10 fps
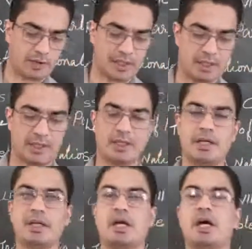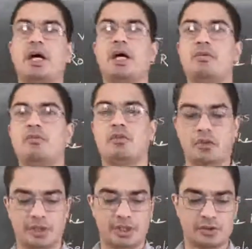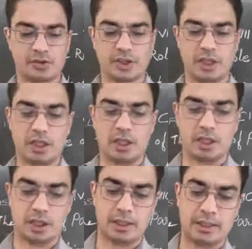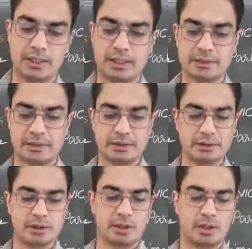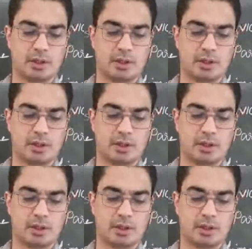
543 elected